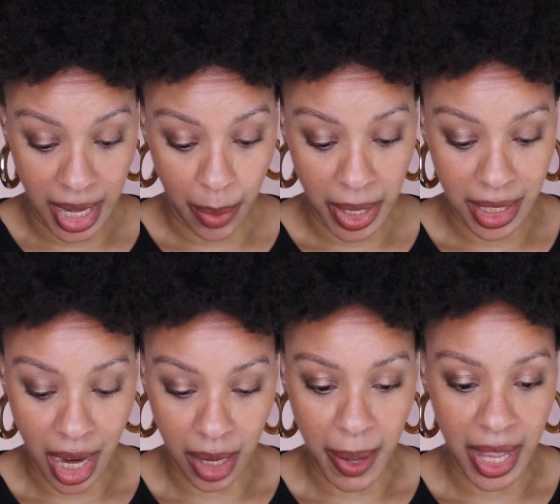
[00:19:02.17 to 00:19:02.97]
that I want to
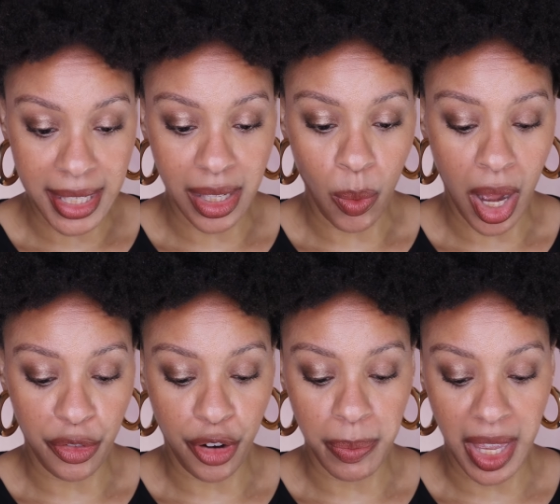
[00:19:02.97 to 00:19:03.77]
talk about is the one
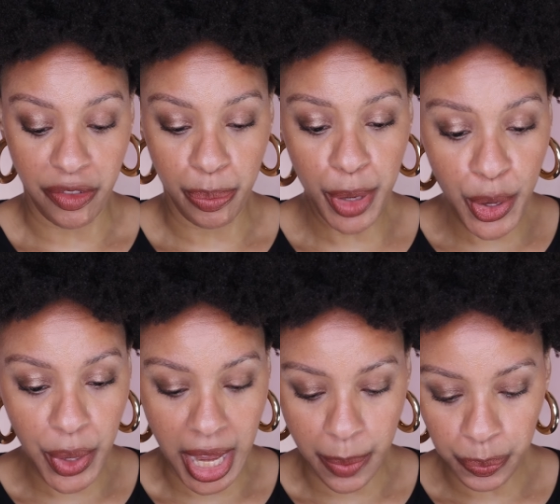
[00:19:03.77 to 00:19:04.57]
from Give
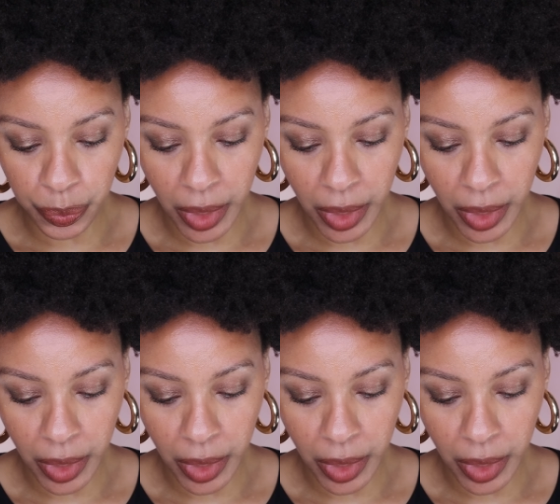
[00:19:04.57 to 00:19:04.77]
Beauty,